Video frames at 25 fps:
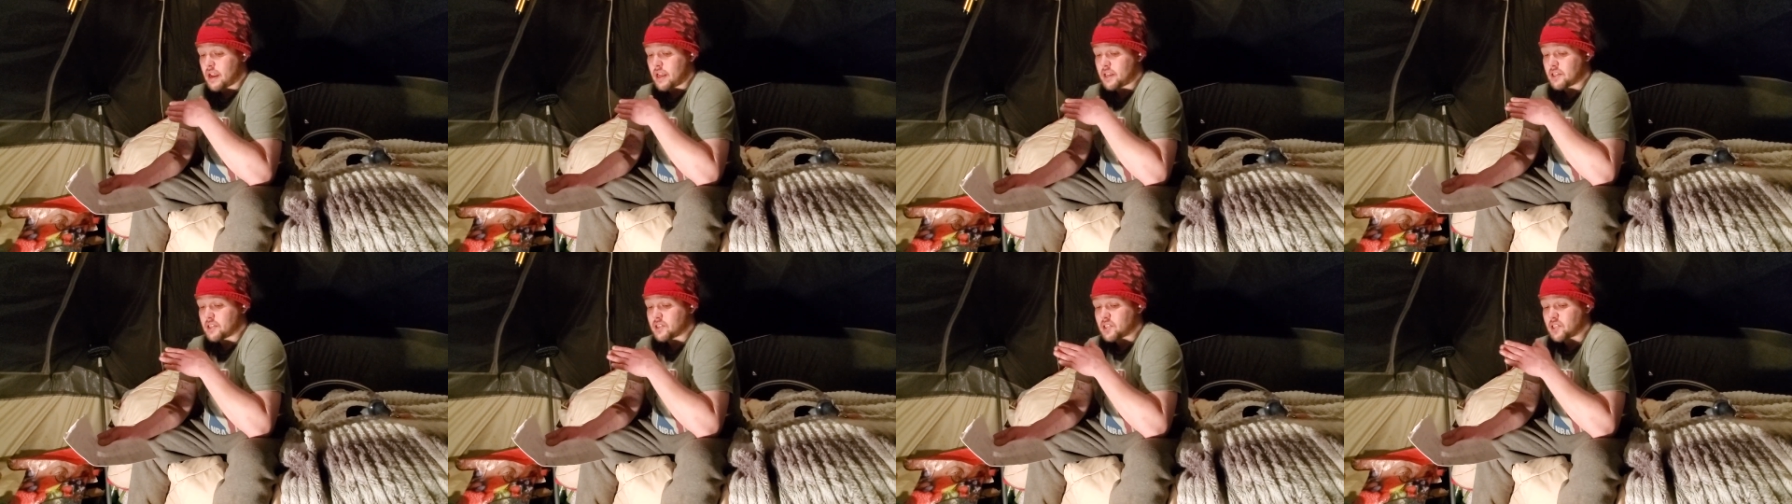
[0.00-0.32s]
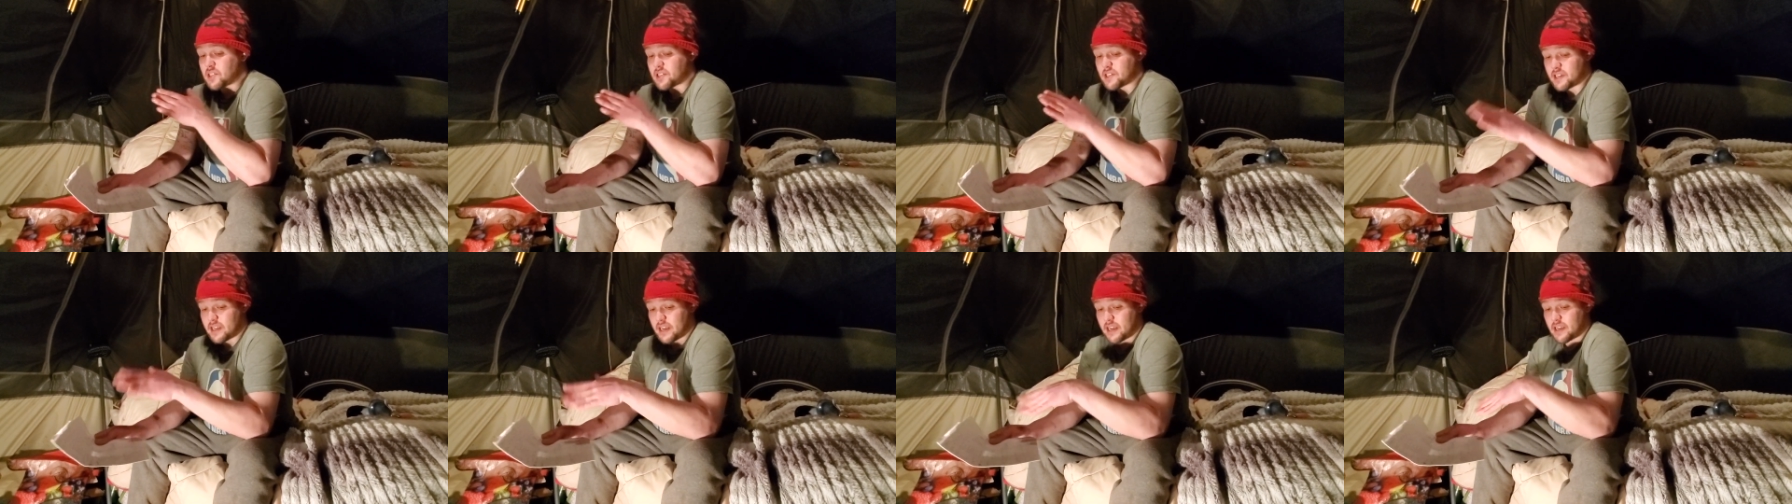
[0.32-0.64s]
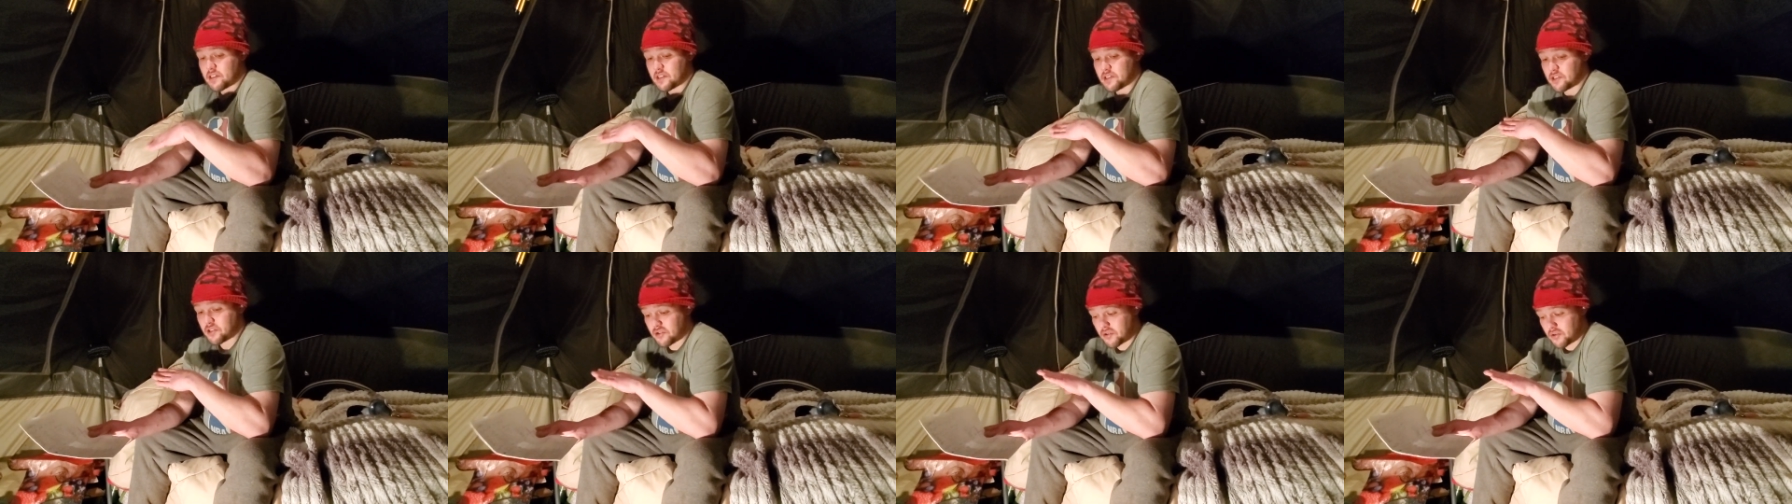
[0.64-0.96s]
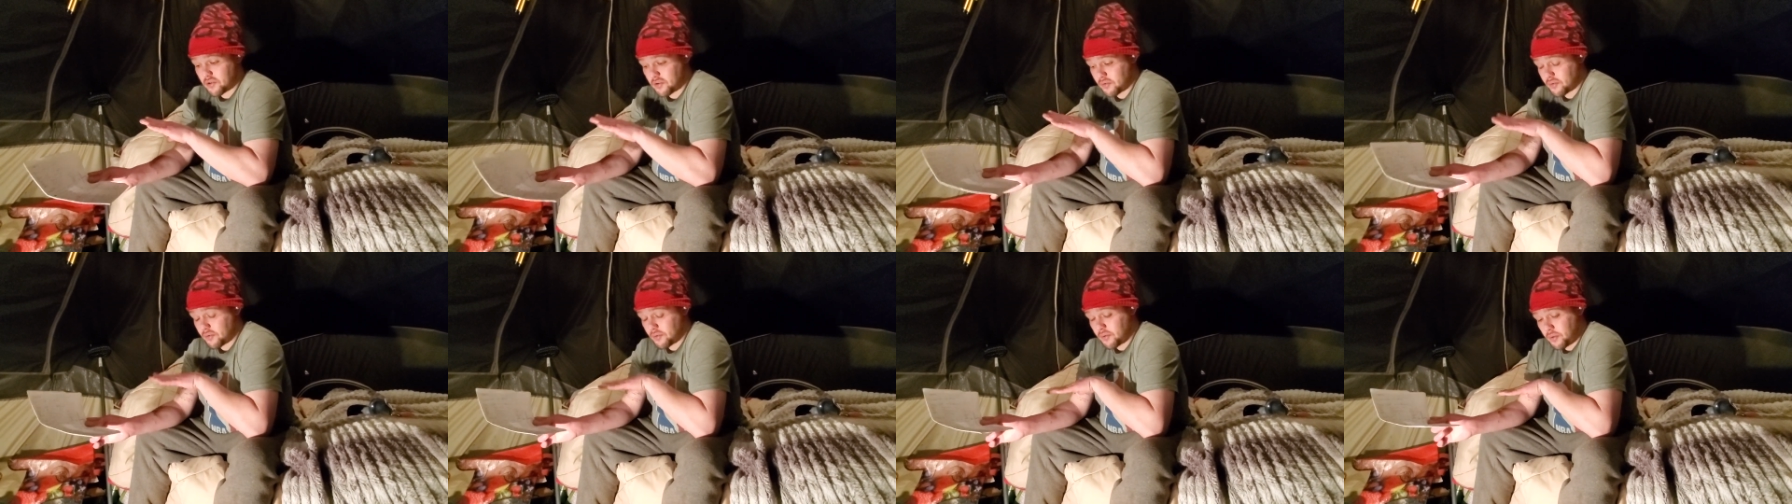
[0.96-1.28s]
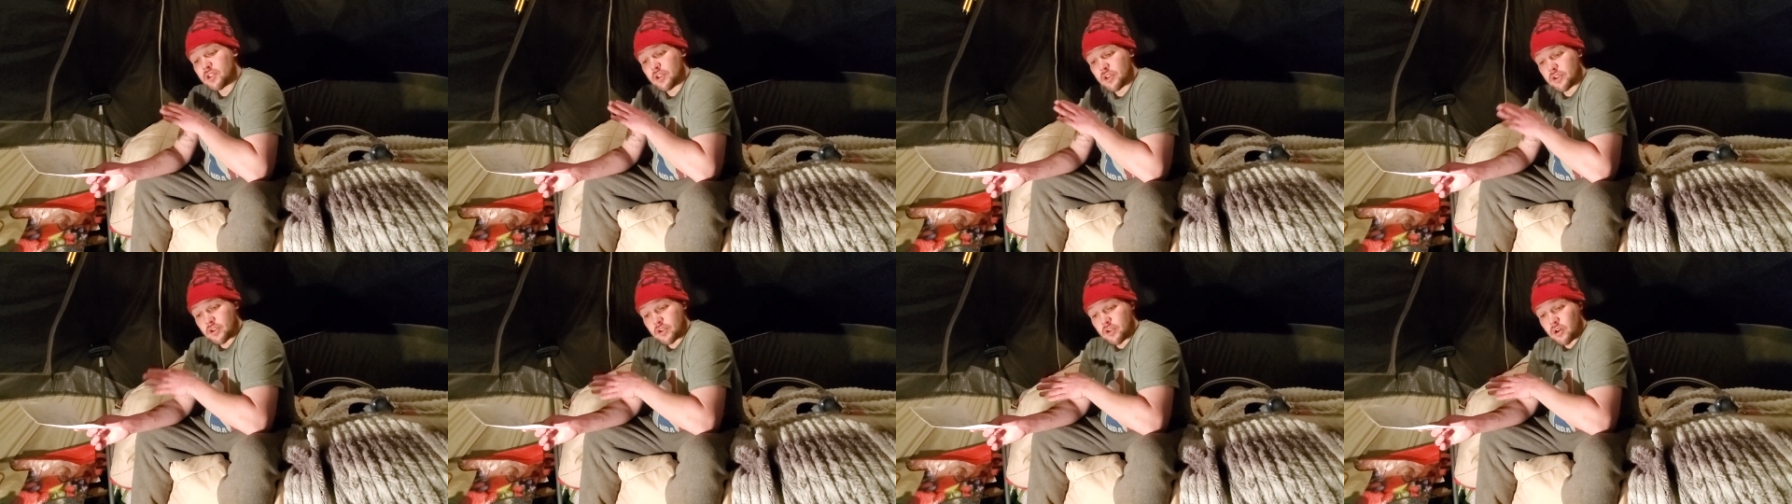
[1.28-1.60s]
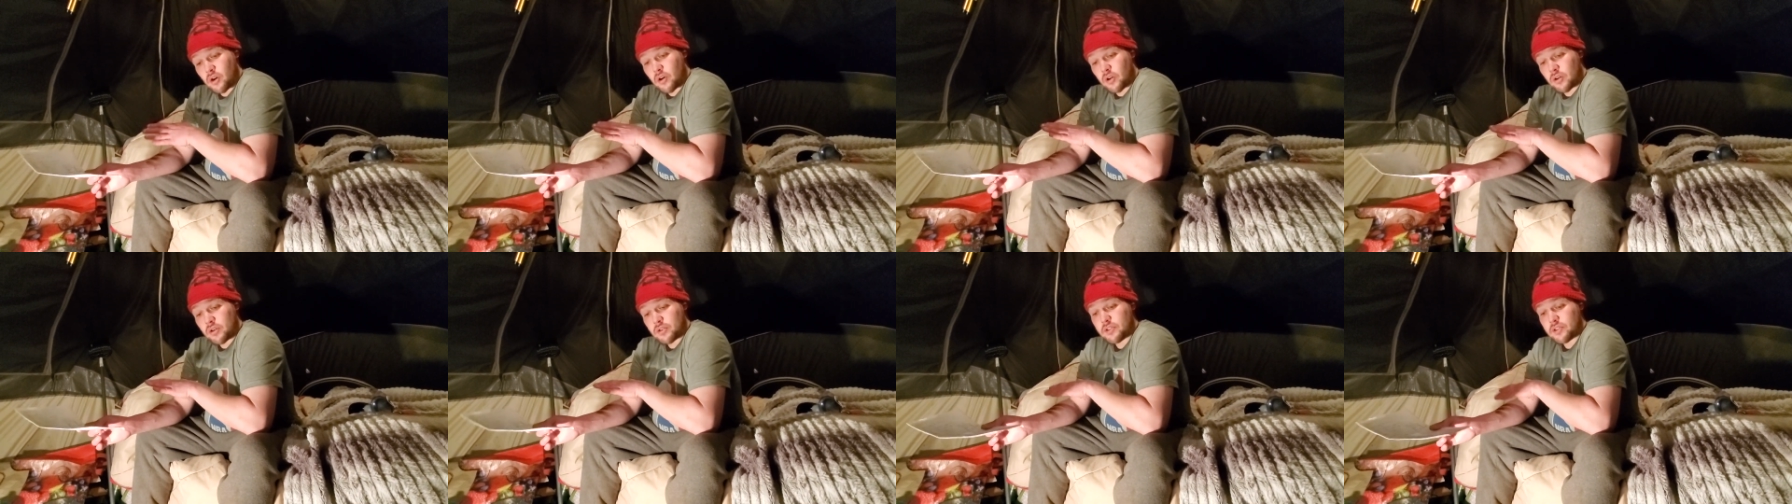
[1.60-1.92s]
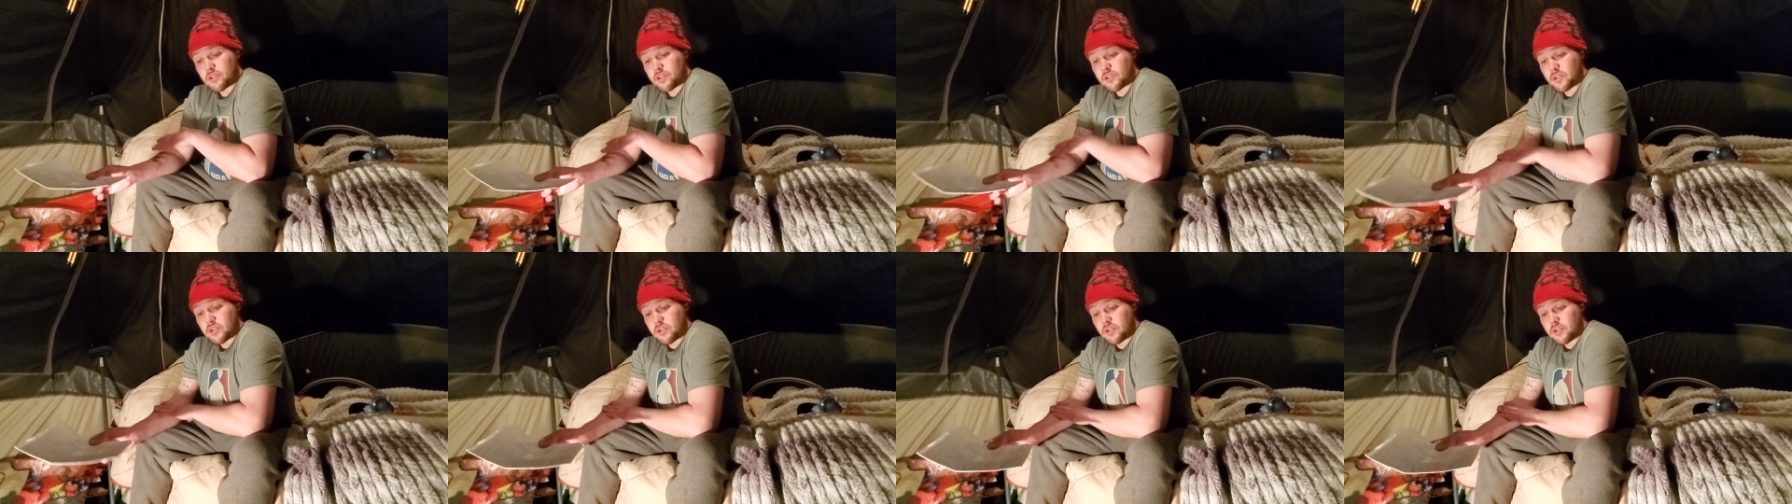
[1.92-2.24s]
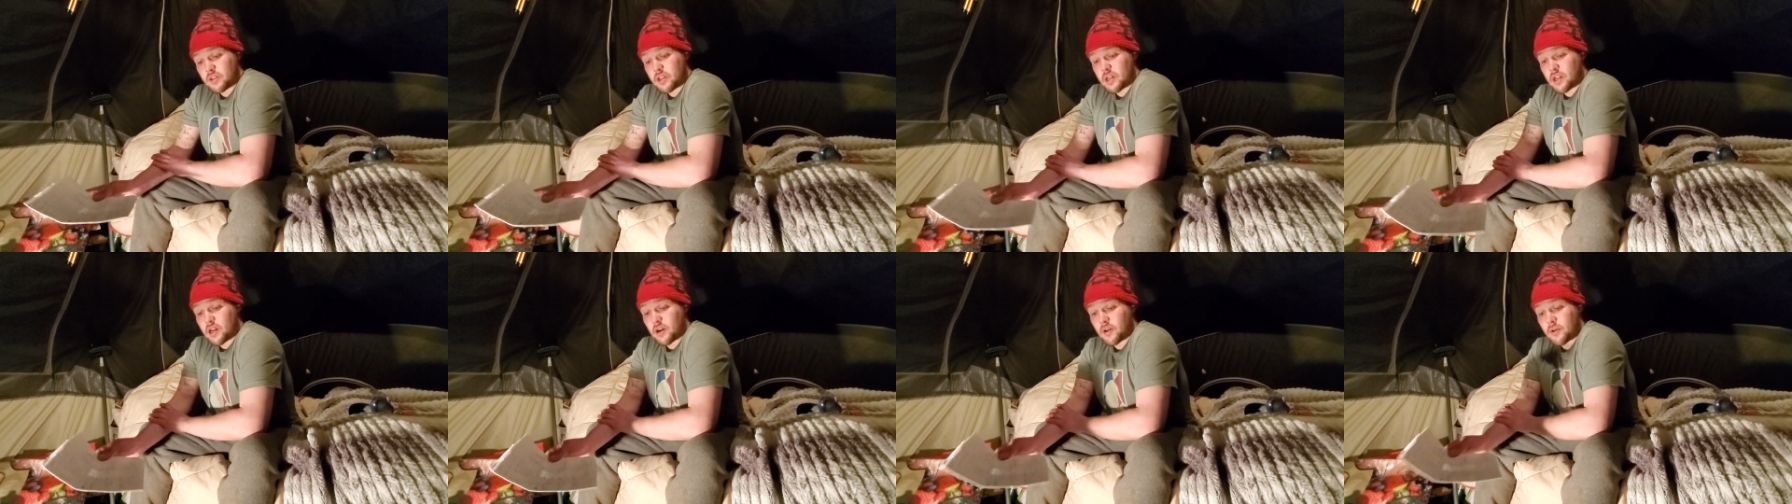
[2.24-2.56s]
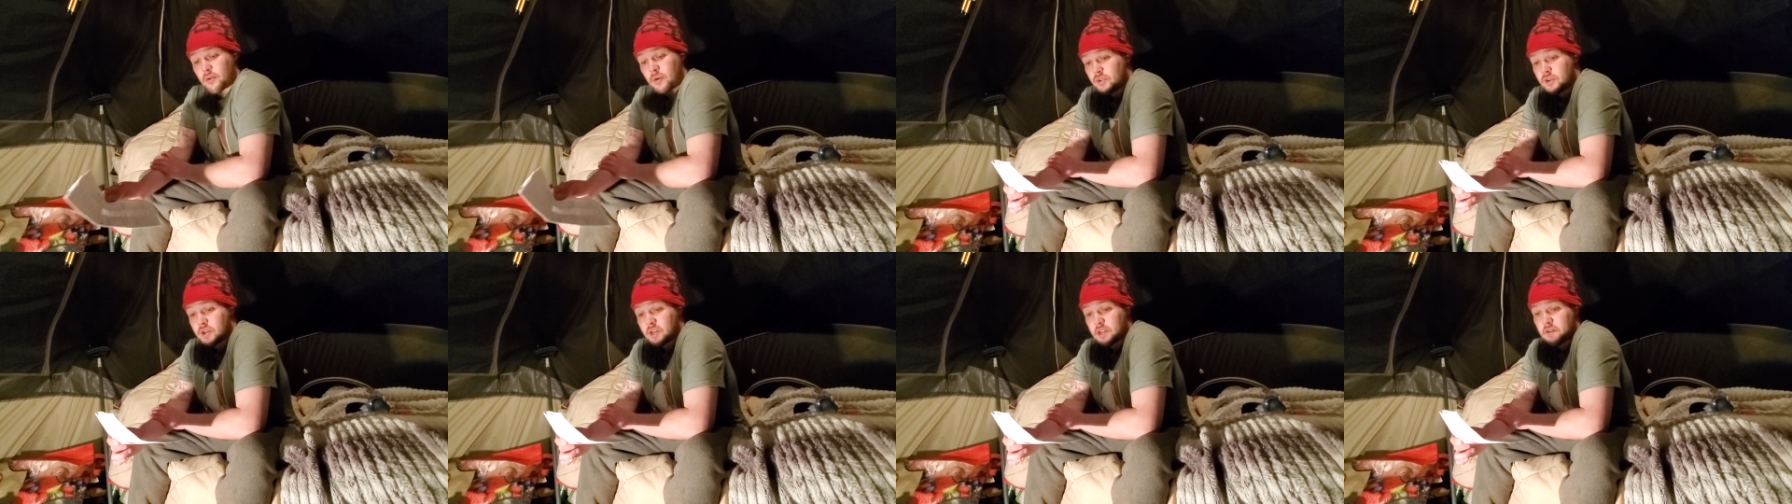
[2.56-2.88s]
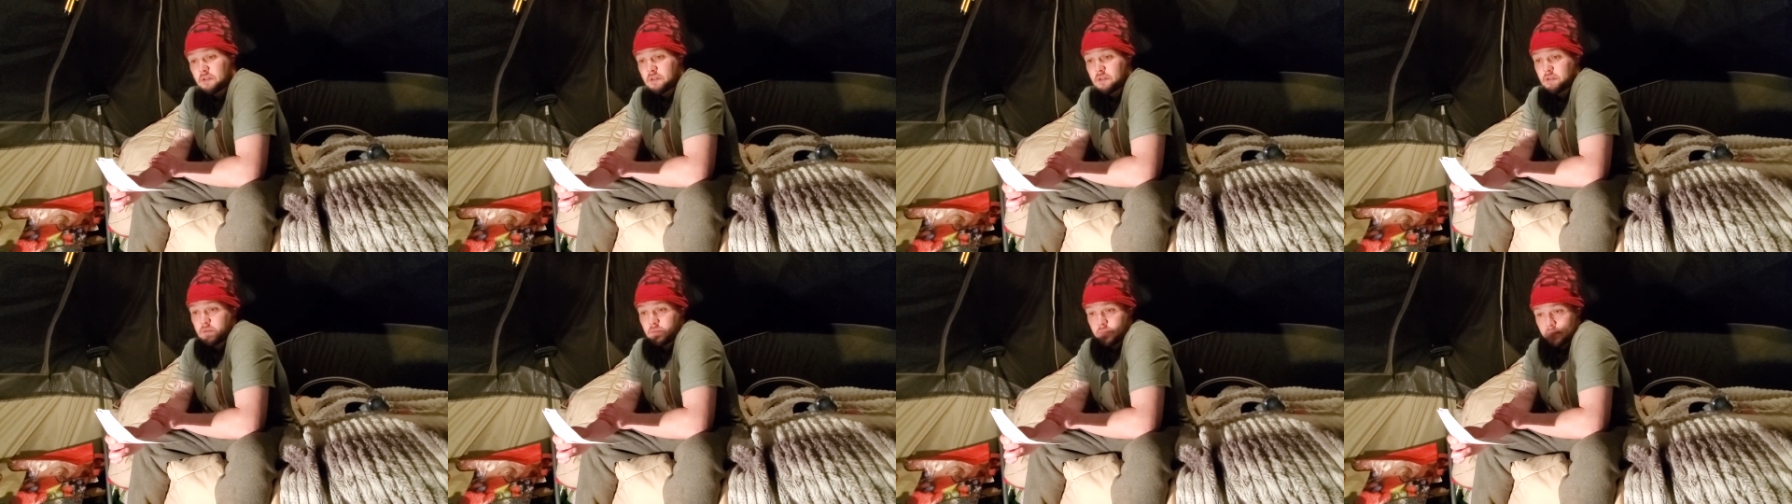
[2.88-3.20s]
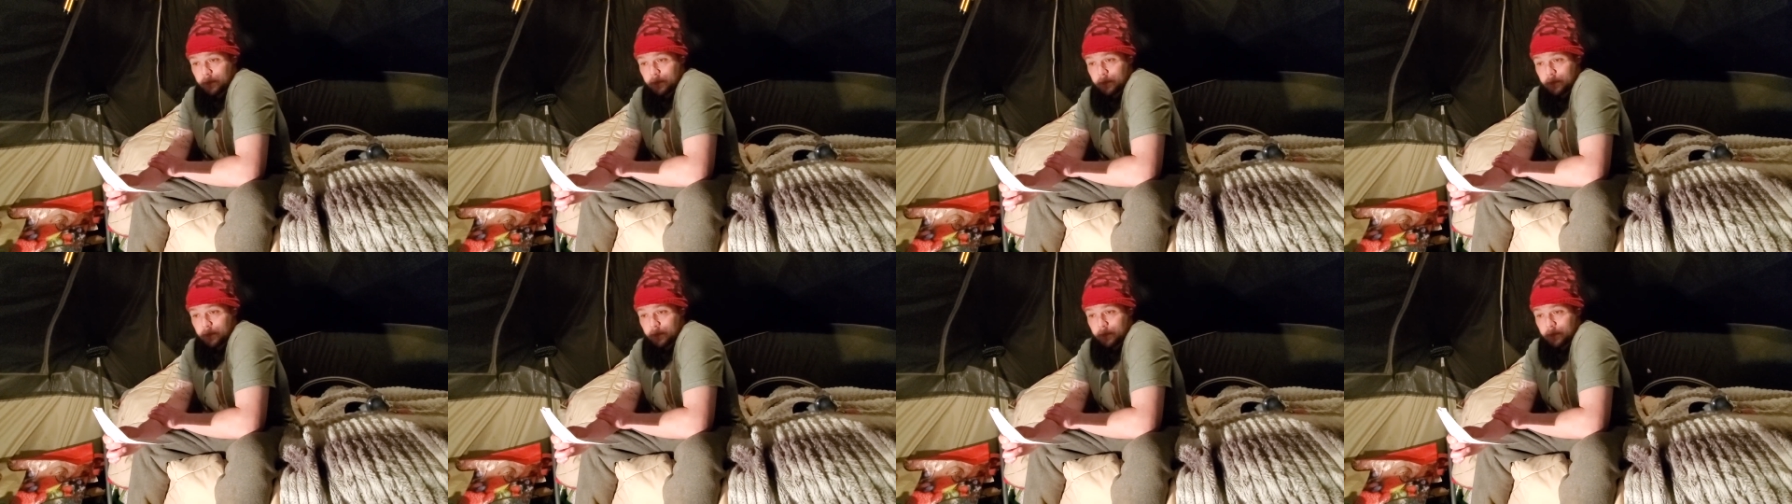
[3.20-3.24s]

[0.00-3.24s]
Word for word: and stick to your goals, you know, you can,